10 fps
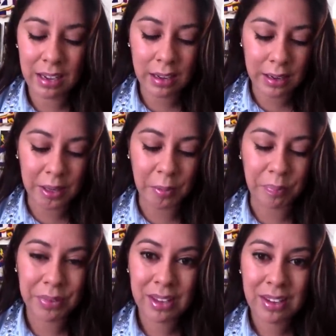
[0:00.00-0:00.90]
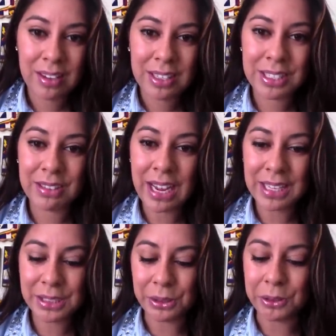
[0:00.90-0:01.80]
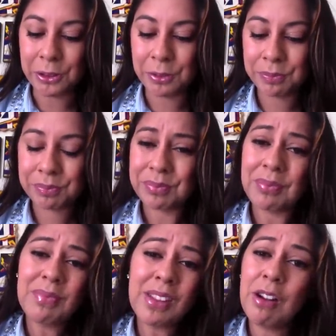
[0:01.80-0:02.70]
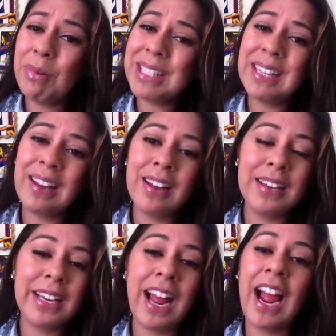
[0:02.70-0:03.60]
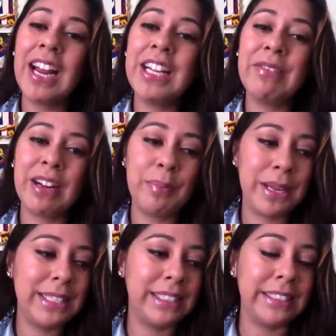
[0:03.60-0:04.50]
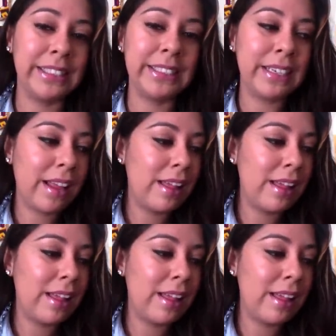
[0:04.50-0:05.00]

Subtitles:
So yeah, so once again, highly recommend it.